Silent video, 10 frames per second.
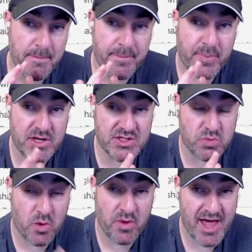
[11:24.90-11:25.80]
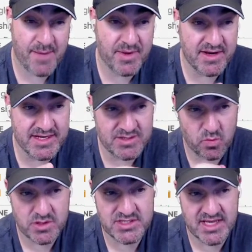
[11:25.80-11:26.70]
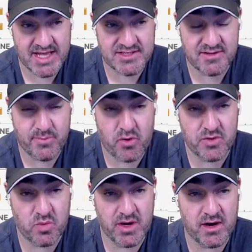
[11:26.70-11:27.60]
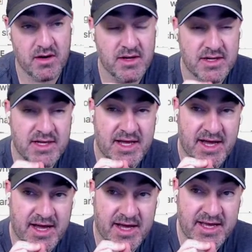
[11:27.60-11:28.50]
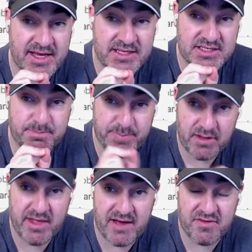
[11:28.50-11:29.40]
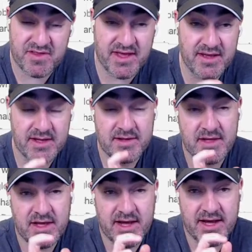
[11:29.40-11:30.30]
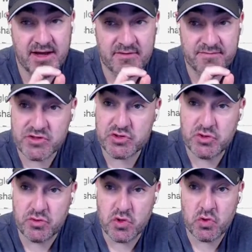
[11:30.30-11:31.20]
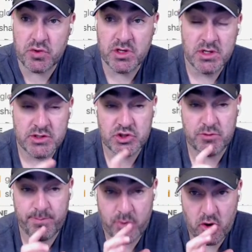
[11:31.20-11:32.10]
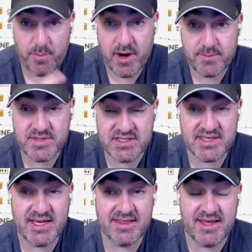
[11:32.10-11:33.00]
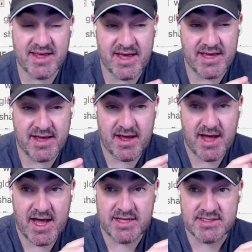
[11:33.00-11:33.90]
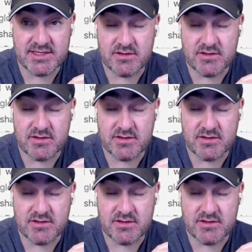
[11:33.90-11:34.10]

because what will happen is that once it gets to the point where it's built everything, Visual Studio Code should pop up to say that it has